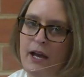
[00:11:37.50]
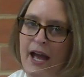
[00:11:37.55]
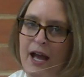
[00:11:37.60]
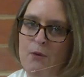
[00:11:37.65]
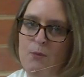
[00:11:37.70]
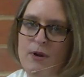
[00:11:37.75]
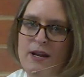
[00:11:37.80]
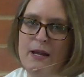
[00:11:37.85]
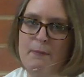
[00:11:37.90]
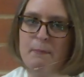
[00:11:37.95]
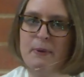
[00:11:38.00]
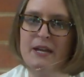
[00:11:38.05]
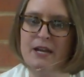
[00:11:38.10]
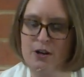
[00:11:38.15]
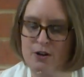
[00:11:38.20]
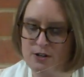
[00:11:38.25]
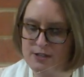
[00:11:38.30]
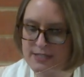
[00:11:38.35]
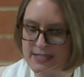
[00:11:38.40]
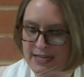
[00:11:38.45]
And when he
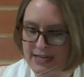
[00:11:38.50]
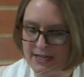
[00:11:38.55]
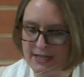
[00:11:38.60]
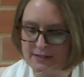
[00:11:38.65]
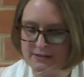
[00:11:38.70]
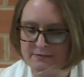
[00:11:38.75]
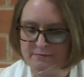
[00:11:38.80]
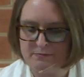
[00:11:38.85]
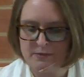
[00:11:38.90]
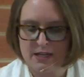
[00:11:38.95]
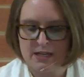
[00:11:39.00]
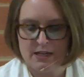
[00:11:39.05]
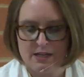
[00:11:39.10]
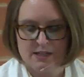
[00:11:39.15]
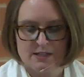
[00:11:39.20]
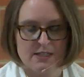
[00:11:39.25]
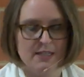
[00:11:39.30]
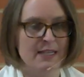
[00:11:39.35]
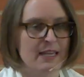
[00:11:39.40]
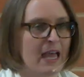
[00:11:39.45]
peers in
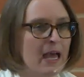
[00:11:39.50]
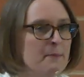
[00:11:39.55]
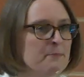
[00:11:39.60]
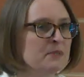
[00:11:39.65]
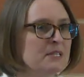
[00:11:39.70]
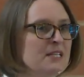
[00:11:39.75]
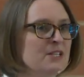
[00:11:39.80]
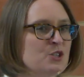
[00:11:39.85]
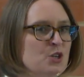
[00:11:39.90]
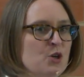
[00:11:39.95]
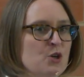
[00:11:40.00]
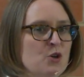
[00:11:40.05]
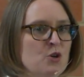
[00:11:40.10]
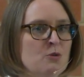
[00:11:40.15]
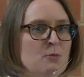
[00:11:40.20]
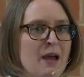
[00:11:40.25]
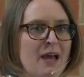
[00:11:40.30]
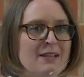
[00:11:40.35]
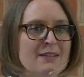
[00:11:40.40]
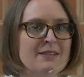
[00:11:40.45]
to the empty
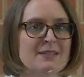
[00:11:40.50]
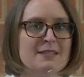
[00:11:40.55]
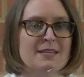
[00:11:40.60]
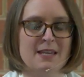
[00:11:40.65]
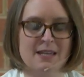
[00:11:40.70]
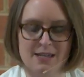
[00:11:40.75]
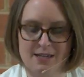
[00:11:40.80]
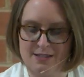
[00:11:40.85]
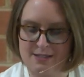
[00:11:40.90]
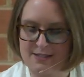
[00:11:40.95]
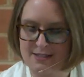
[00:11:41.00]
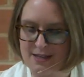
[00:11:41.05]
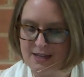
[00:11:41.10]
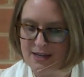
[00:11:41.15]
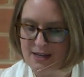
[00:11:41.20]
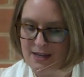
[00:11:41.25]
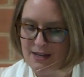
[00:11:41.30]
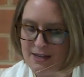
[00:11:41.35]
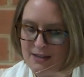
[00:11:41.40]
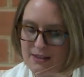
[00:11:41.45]
tomb and sees
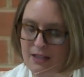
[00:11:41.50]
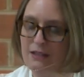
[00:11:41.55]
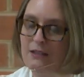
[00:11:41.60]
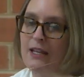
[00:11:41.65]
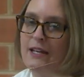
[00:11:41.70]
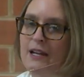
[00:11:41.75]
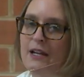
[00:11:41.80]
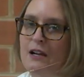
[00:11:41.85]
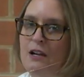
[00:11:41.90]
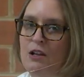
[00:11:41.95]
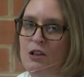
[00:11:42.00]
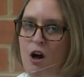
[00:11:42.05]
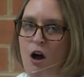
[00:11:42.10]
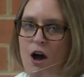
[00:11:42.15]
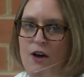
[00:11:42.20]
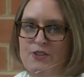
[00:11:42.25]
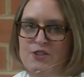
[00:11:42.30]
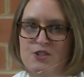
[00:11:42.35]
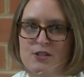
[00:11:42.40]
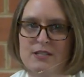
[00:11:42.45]
the linen
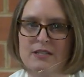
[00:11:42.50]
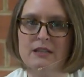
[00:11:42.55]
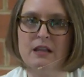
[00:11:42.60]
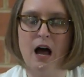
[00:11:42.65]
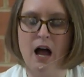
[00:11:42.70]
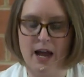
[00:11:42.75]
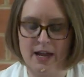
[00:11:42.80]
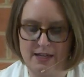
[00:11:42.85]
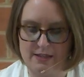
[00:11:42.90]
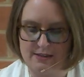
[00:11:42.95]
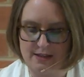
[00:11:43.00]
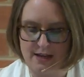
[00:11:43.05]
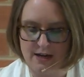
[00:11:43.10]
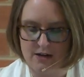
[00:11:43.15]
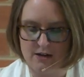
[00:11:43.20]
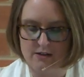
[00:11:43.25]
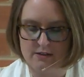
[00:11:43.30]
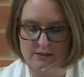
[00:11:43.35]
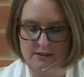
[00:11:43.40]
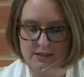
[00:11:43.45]
cloths just lying
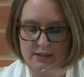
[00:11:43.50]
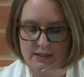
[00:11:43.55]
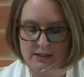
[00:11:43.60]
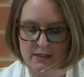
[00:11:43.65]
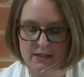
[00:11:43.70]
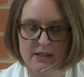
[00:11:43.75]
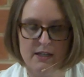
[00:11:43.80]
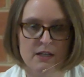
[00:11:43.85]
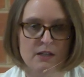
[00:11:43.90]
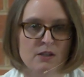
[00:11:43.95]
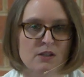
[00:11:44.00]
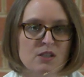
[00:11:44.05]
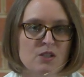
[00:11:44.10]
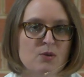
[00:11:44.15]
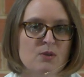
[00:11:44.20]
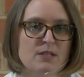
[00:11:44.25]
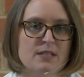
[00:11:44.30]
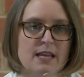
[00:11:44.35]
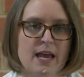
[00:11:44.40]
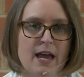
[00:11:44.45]
there,
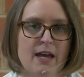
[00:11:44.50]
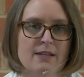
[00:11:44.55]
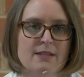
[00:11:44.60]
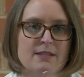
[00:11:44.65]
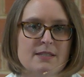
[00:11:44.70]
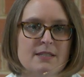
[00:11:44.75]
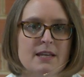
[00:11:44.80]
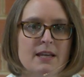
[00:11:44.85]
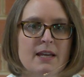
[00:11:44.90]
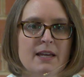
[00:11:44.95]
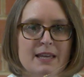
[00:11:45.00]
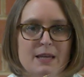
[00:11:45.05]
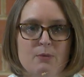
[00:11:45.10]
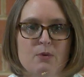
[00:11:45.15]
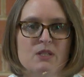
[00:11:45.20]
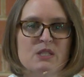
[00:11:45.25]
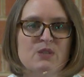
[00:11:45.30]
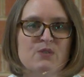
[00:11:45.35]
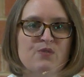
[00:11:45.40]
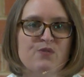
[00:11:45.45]
Luke says, he
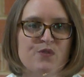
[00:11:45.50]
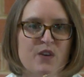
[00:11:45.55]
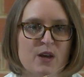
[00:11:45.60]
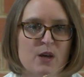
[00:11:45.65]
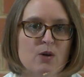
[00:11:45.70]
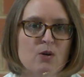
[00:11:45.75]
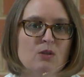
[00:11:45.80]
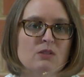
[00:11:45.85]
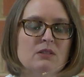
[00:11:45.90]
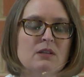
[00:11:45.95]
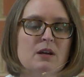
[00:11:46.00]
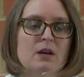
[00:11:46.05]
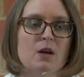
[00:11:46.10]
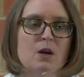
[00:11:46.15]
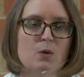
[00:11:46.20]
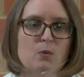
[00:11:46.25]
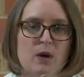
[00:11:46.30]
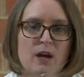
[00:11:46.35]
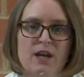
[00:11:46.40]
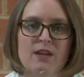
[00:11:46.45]
was filled
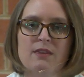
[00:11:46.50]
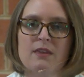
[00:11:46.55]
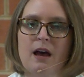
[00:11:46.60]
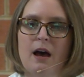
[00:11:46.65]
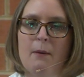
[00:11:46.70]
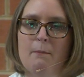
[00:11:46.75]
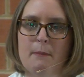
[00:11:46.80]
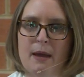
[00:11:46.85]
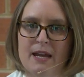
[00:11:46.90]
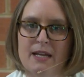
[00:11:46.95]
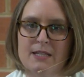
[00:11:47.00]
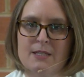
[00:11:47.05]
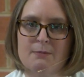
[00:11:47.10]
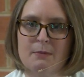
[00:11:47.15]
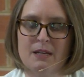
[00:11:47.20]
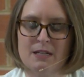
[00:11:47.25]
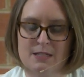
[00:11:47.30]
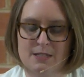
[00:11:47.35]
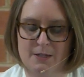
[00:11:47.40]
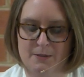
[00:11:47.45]
with
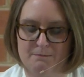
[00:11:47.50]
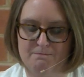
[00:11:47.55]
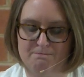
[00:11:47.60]
amazement.